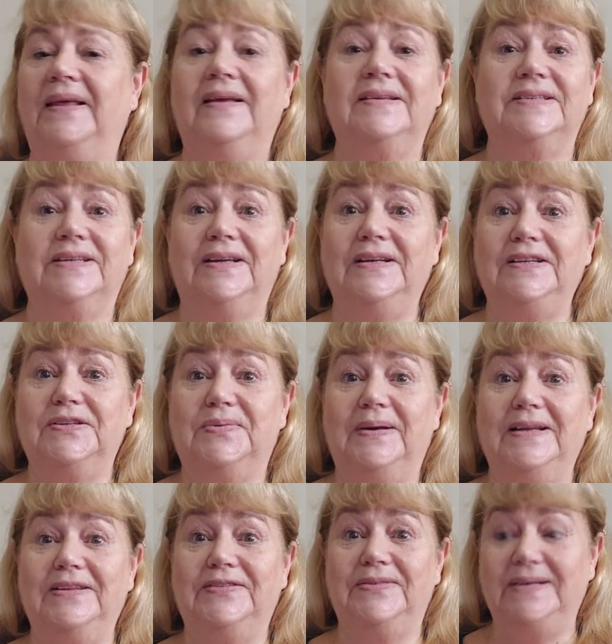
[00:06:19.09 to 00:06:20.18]
it's only
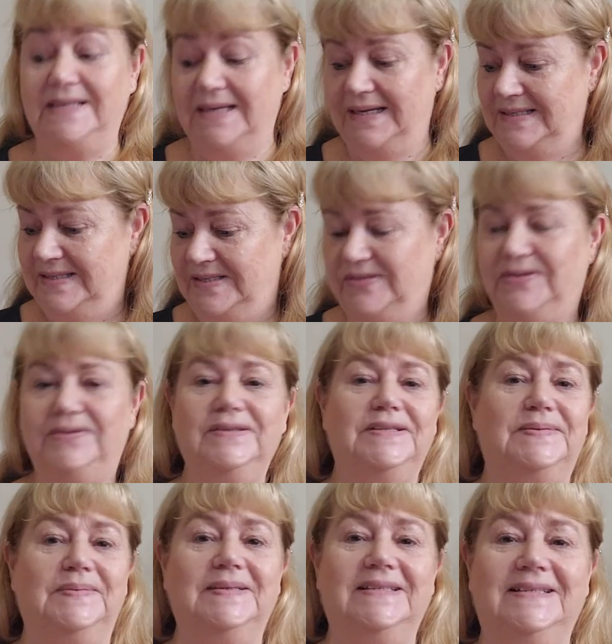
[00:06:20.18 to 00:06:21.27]
23 days to
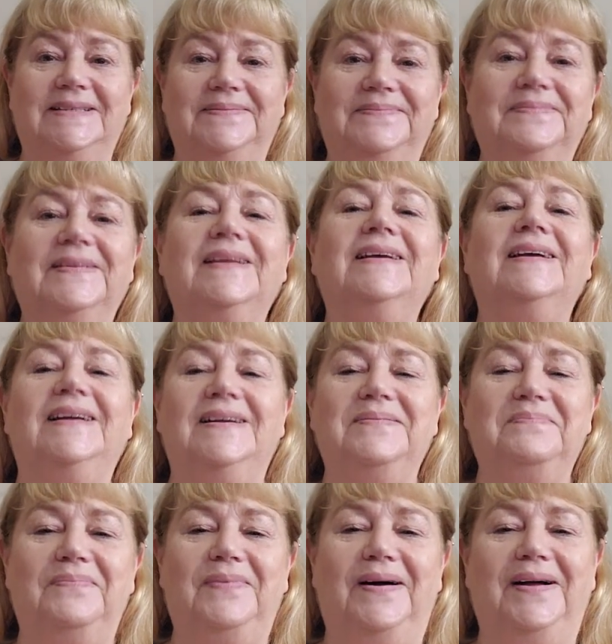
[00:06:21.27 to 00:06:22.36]
Christmas.
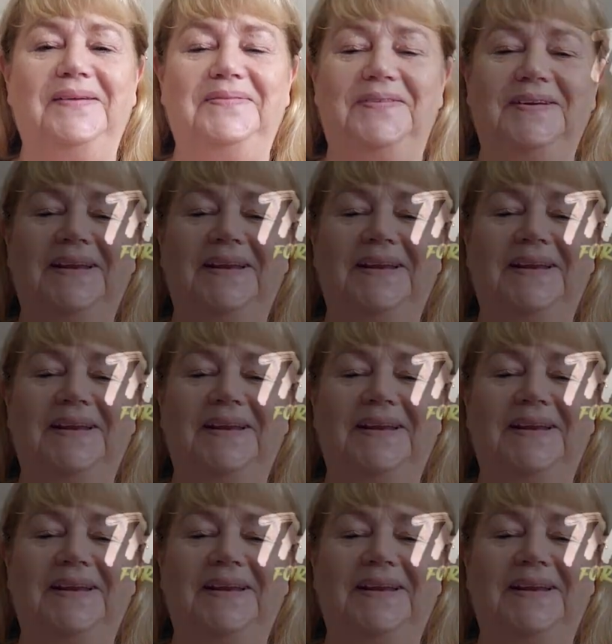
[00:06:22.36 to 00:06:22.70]
Bye for